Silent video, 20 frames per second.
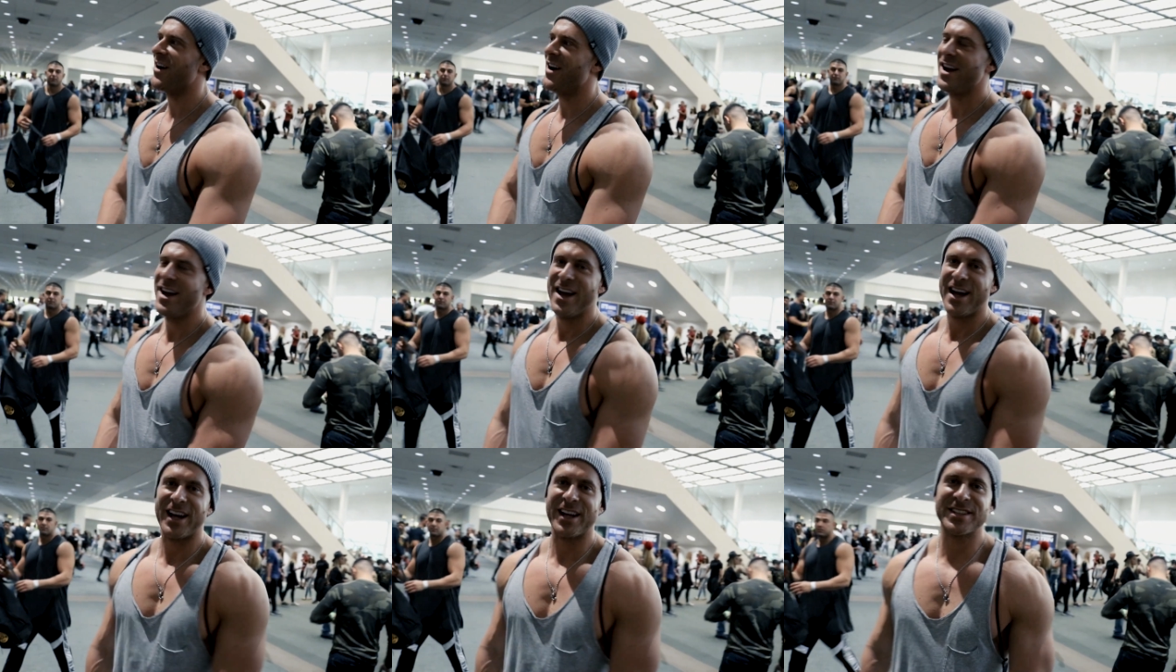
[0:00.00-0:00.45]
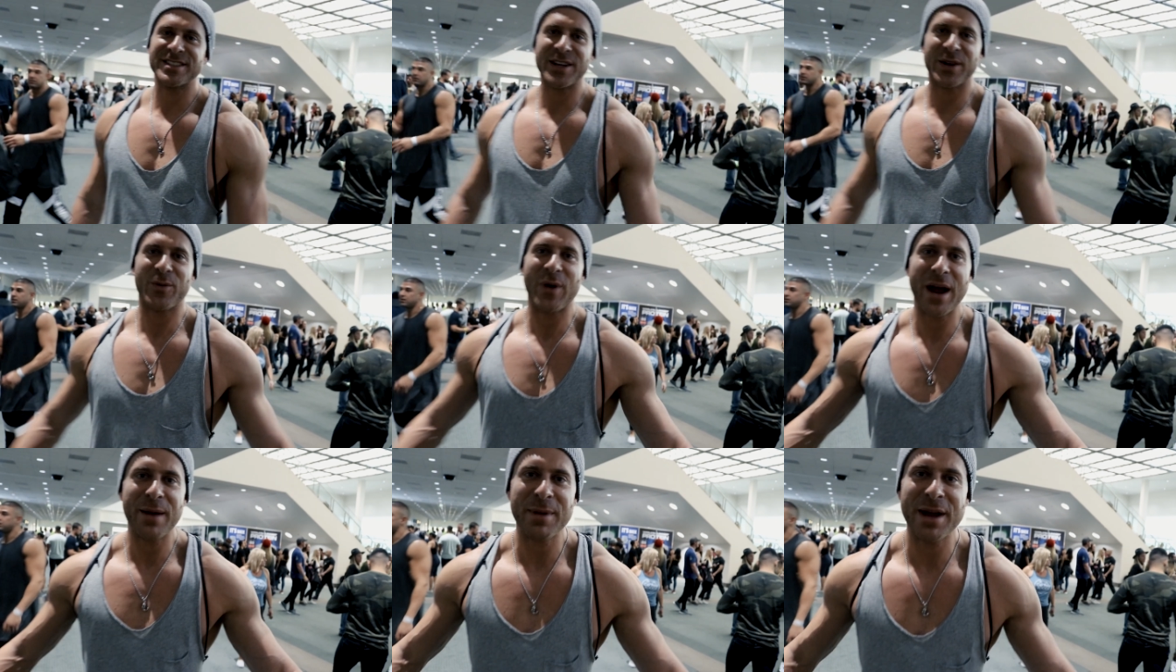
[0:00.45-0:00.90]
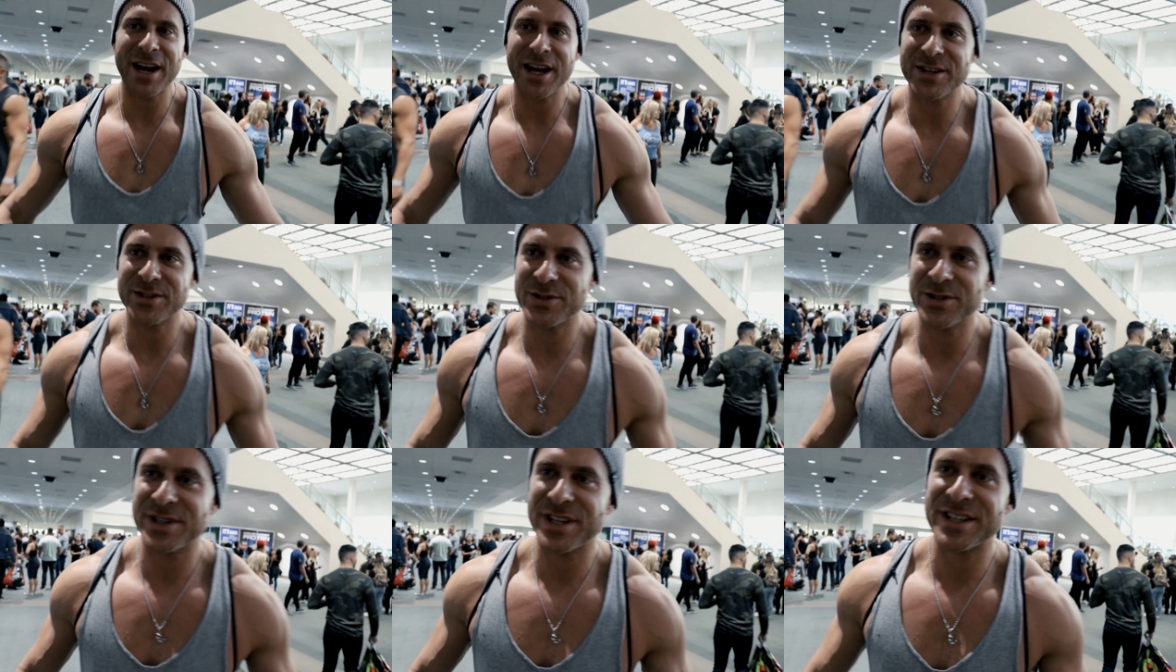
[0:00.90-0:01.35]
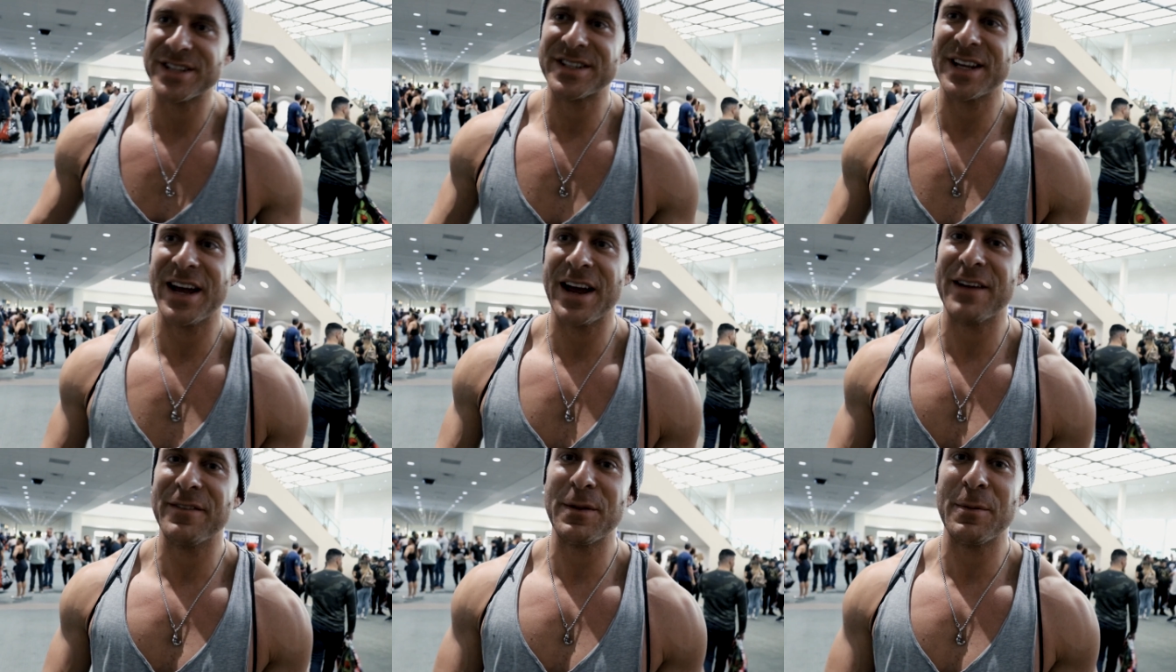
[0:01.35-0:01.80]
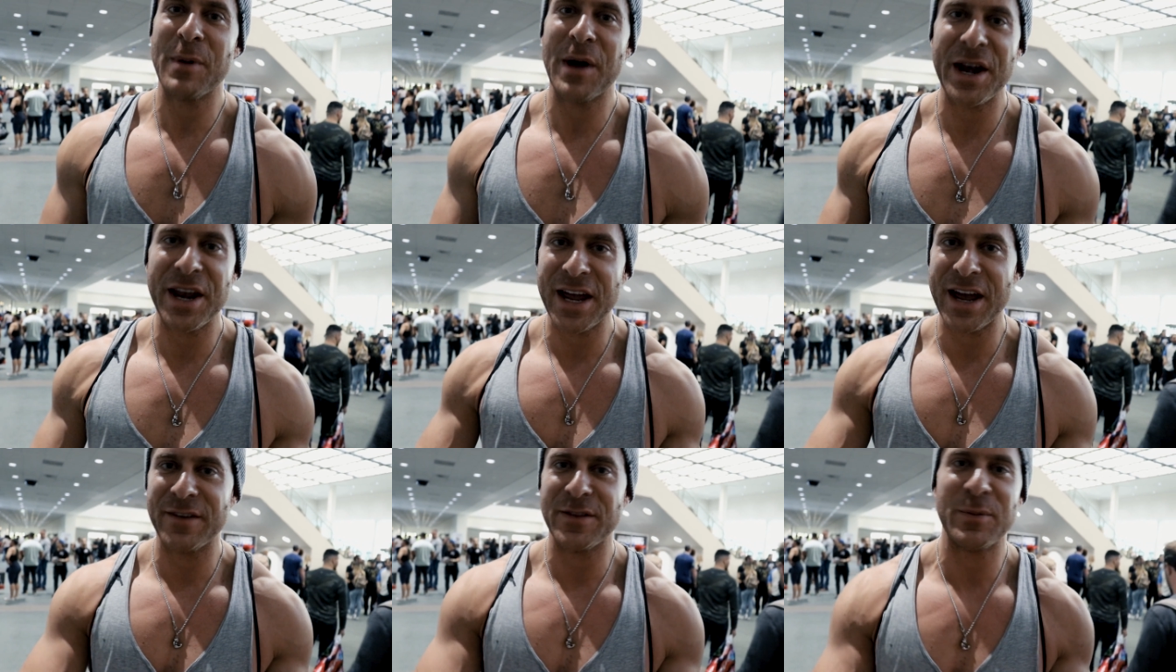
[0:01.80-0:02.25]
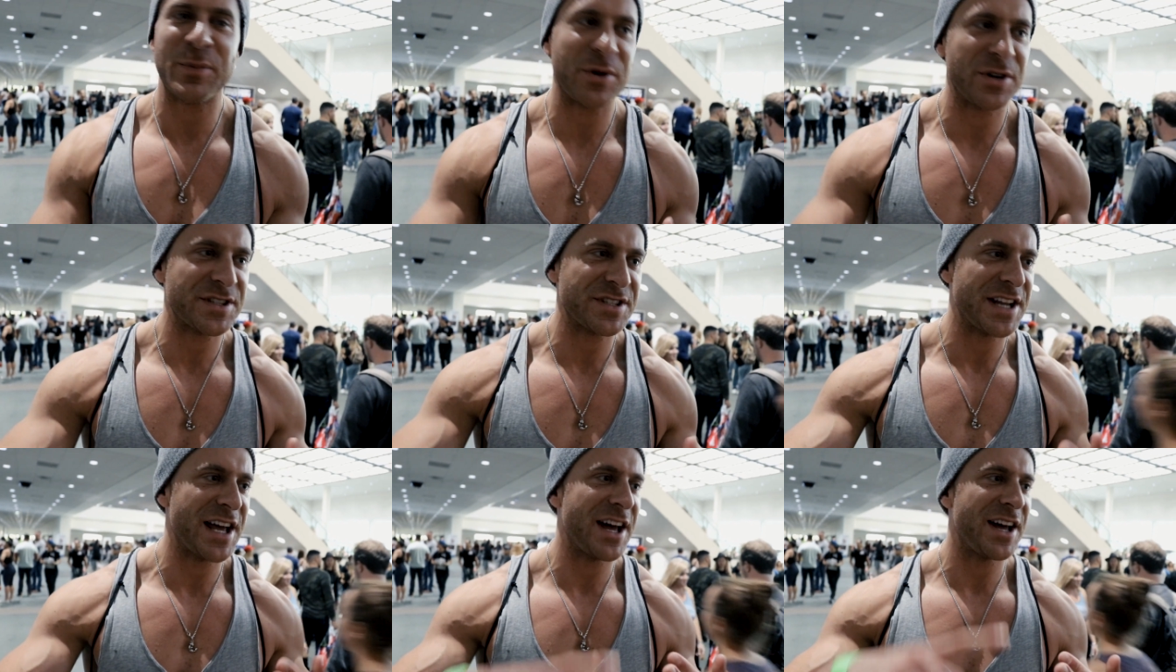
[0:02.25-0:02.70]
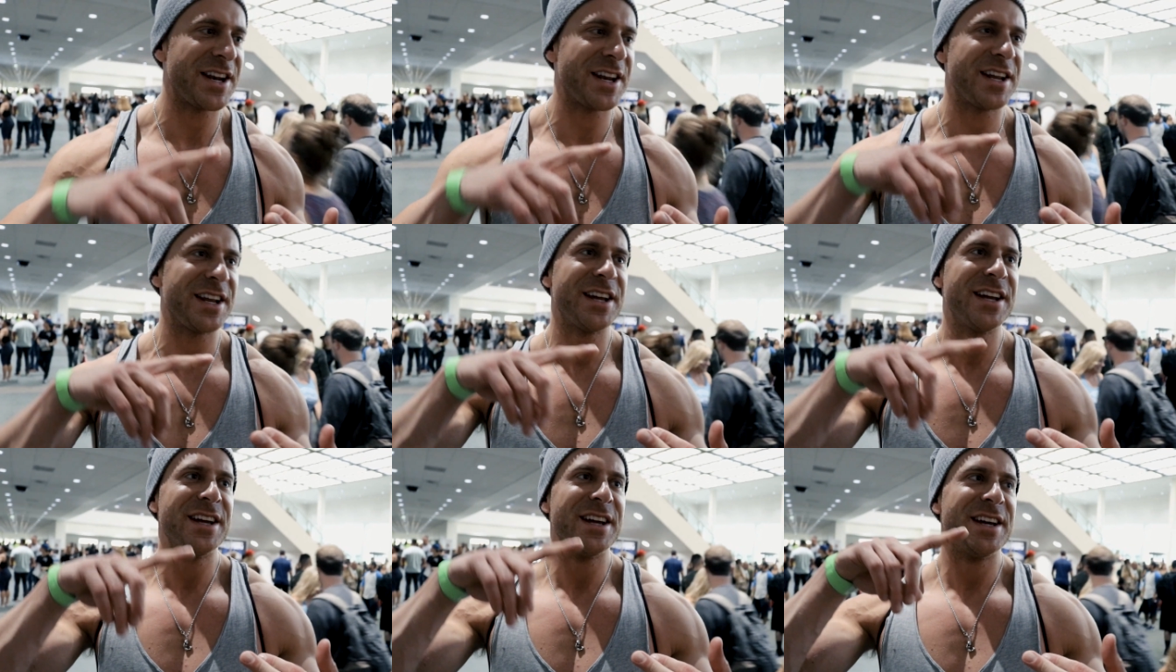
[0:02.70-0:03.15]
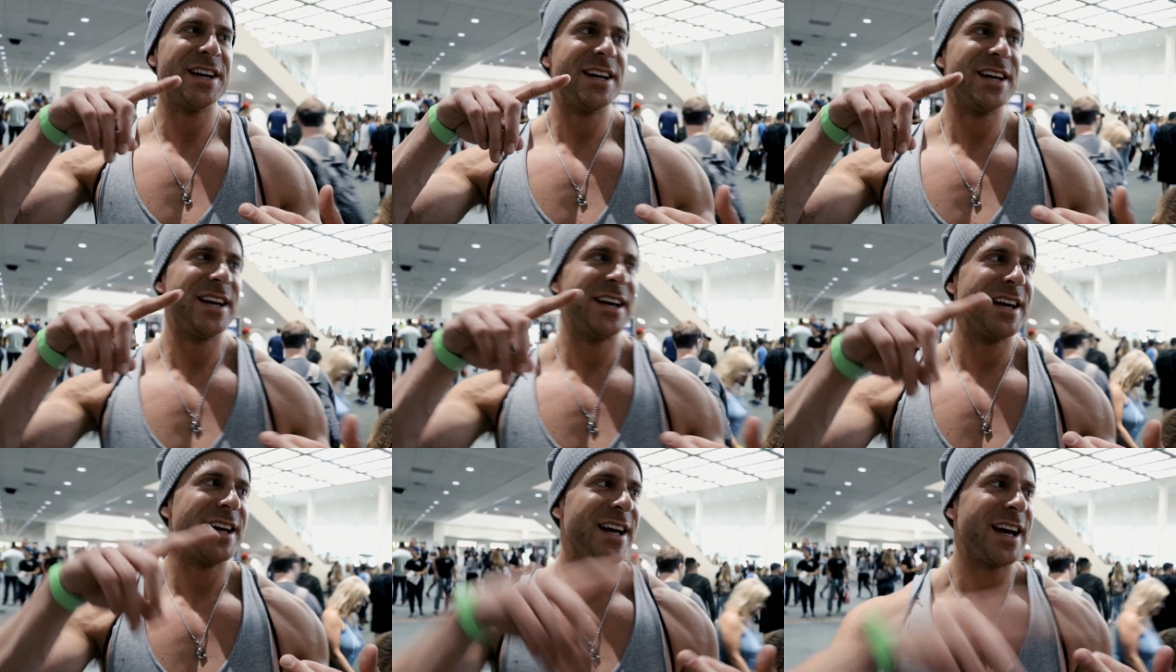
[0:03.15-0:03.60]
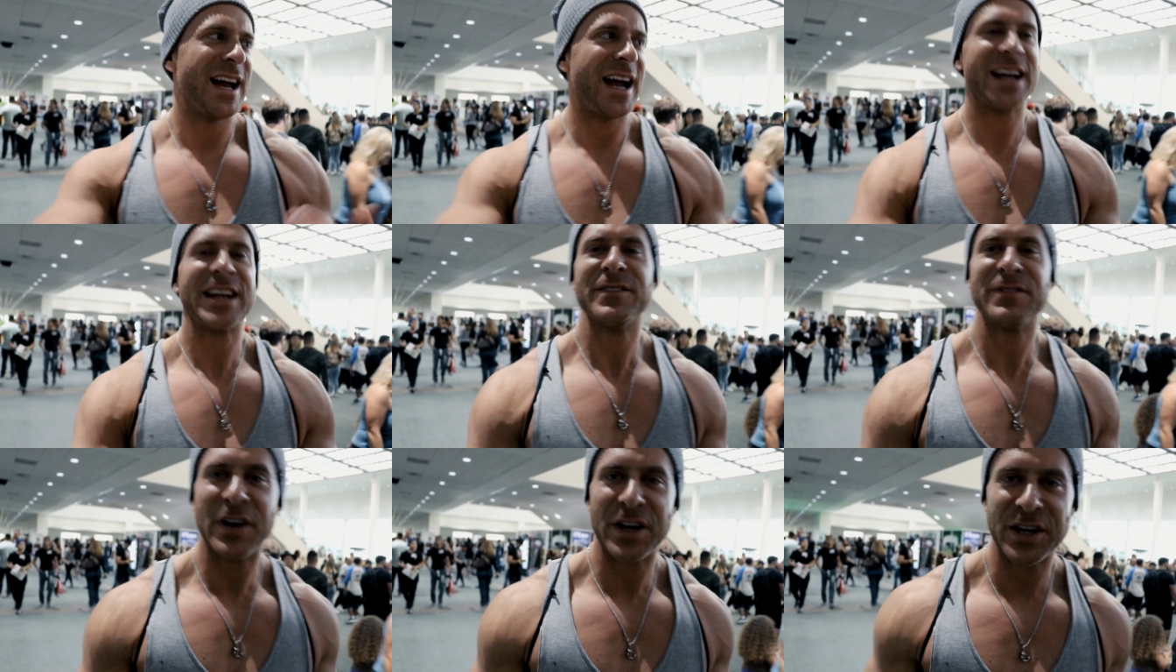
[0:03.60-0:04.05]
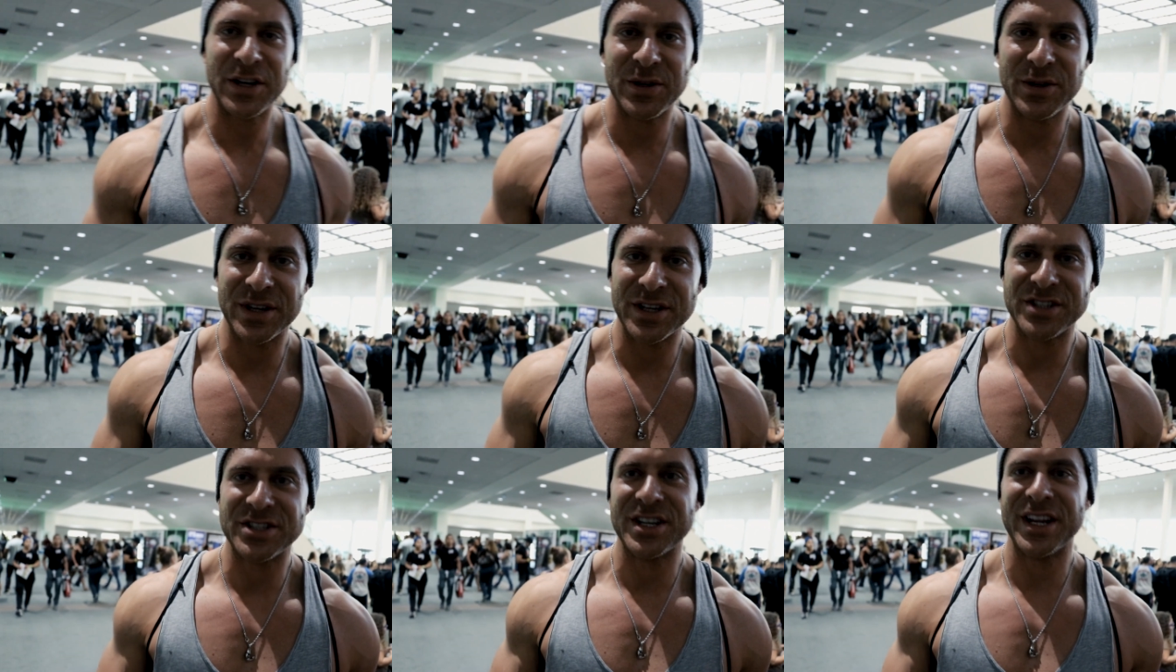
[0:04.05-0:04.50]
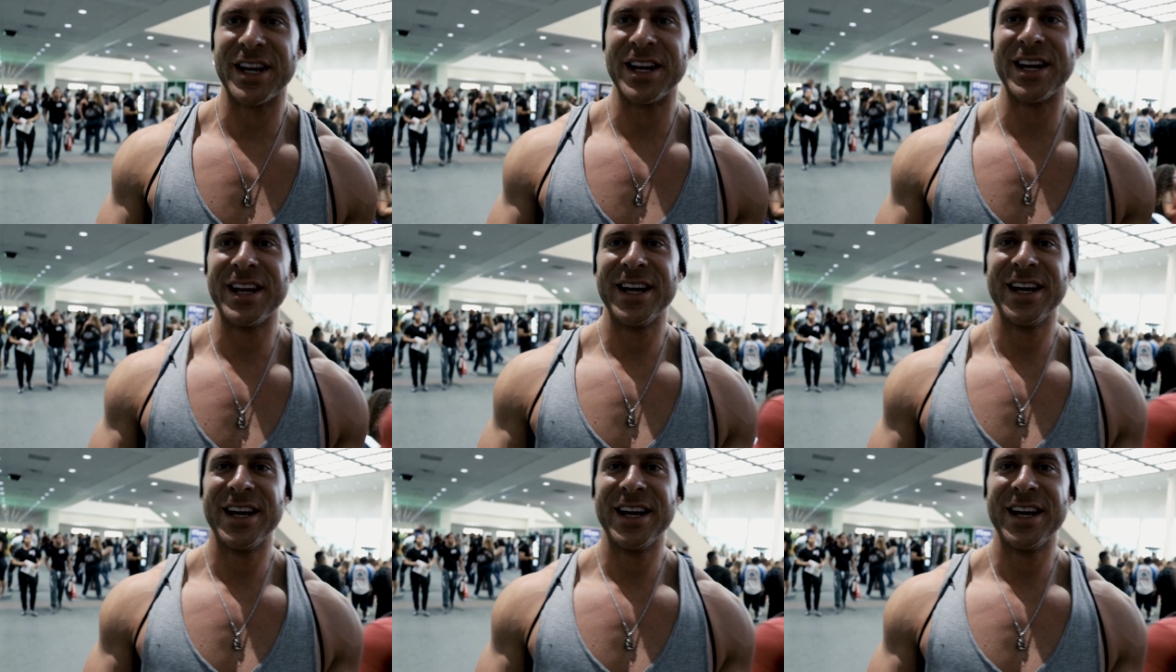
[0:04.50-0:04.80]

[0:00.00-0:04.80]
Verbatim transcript: And I was like, why am I not doing this? I have the body, I have the personality, I can fucking do this shit.